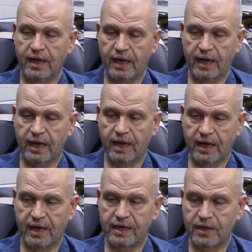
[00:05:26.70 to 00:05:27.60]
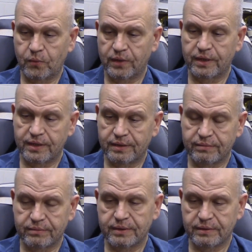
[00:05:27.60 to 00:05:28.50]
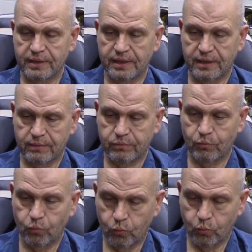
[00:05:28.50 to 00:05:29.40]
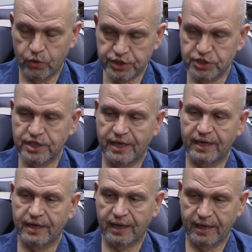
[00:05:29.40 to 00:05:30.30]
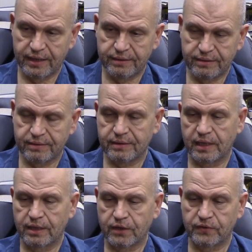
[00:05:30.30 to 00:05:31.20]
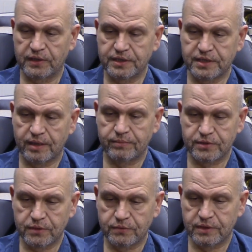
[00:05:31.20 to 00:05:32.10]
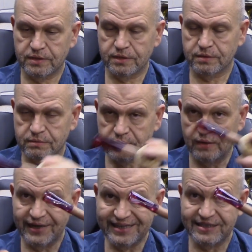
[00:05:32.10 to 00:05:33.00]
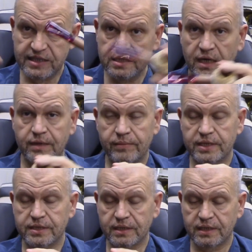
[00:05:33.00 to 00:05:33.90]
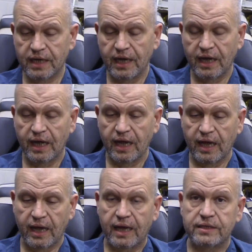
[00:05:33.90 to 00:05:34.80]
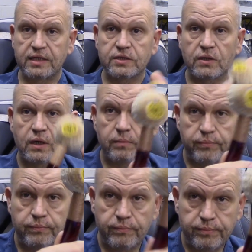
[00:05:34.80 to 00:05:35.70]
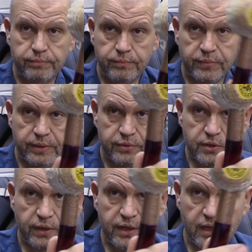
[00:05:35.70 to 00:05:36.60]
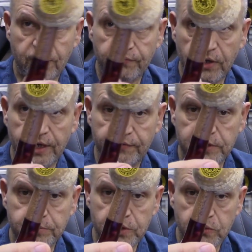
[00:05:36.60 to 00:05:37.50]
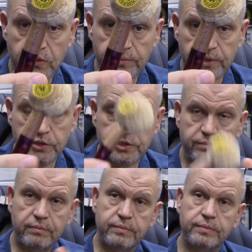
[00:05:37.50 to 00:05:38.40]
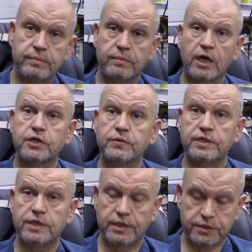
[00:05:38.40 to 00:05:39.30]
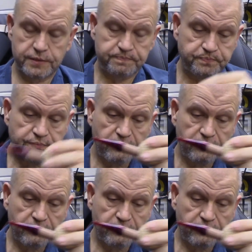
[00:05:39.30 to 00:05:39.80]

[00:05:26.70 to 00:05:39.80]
and he wanted a, a wooden shank and acrylic stem so this is you know his design basically and these are started off life as Missouri Meerschaum country gents.